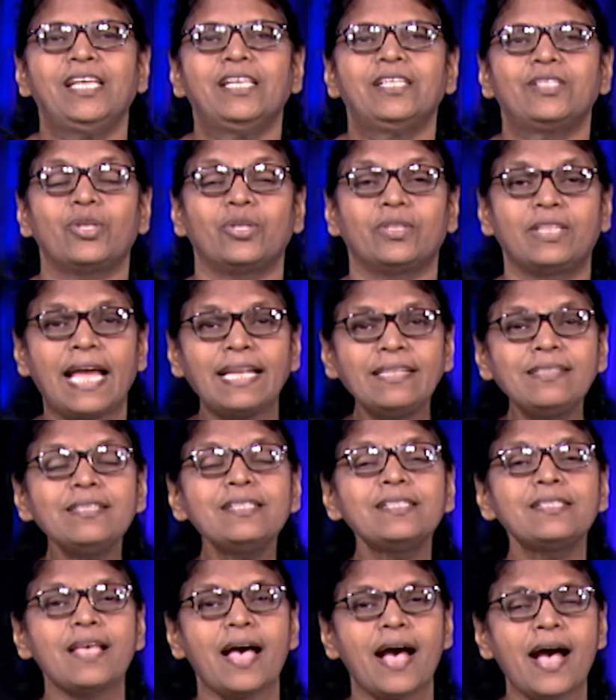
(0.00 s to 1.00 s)
So that
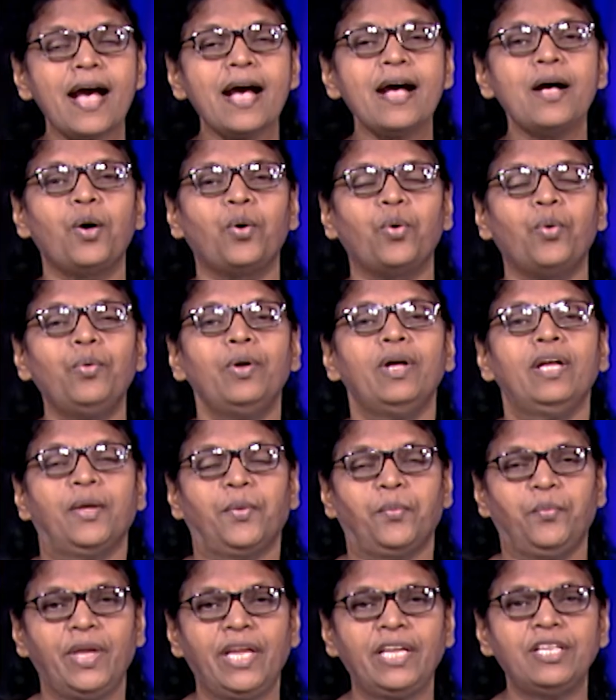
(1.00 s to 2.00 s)
is how
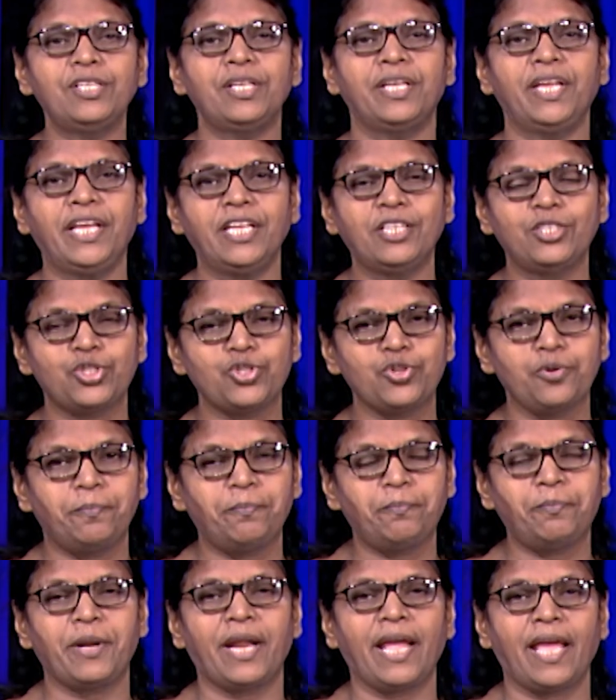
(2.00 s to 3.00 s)
we need to
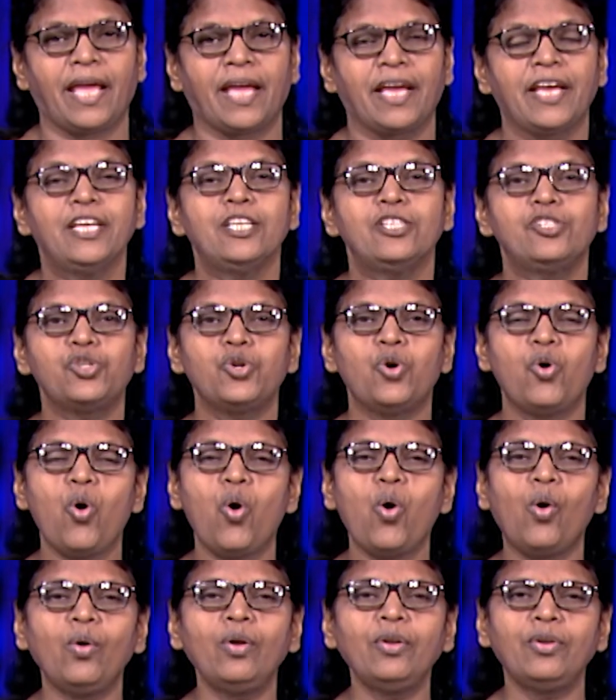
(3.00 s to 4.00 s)
pray to
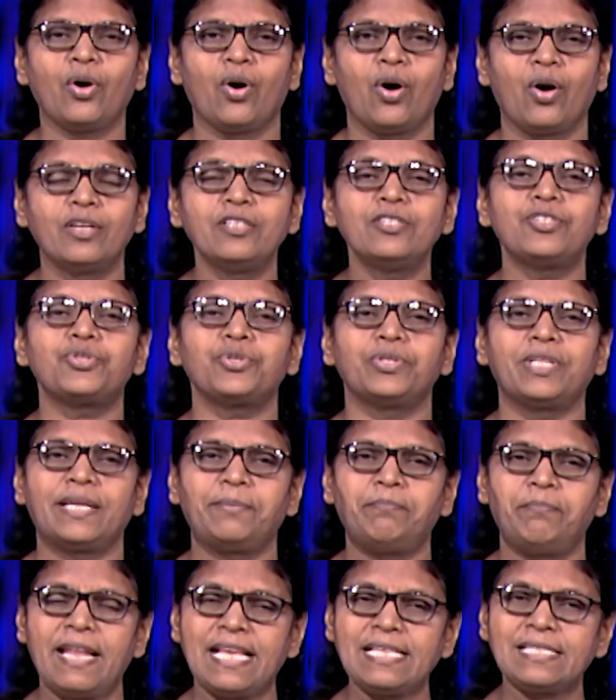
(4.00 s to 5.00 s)
hold on to the
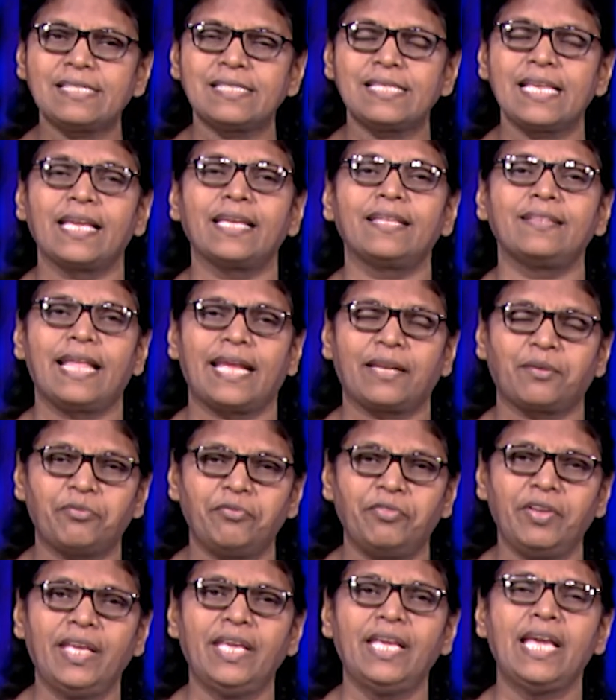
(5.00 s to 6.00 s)
blessing that
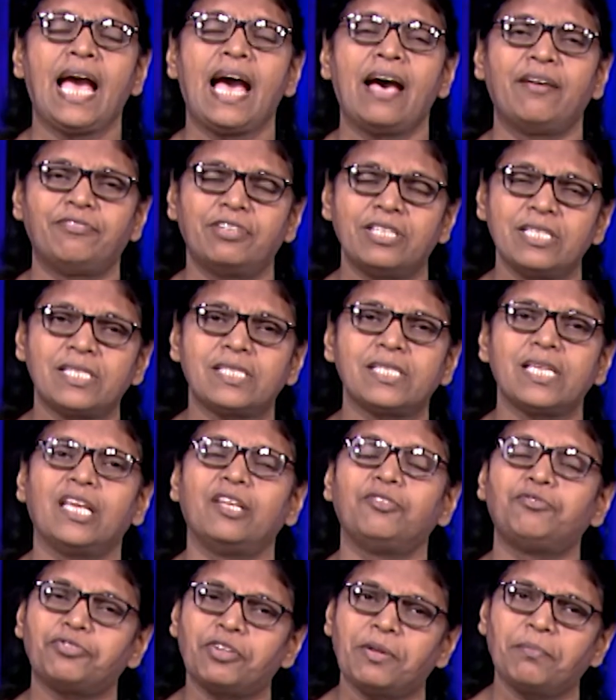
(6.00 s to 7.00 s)
we have
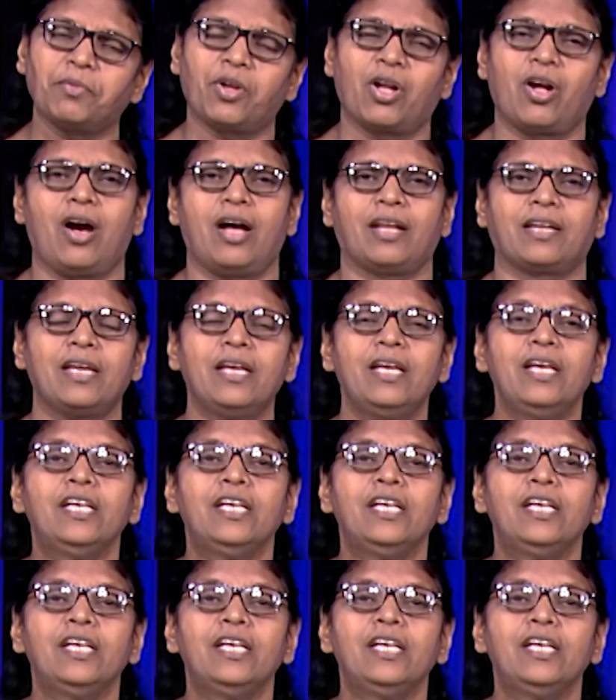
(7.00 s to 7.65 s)
received from God.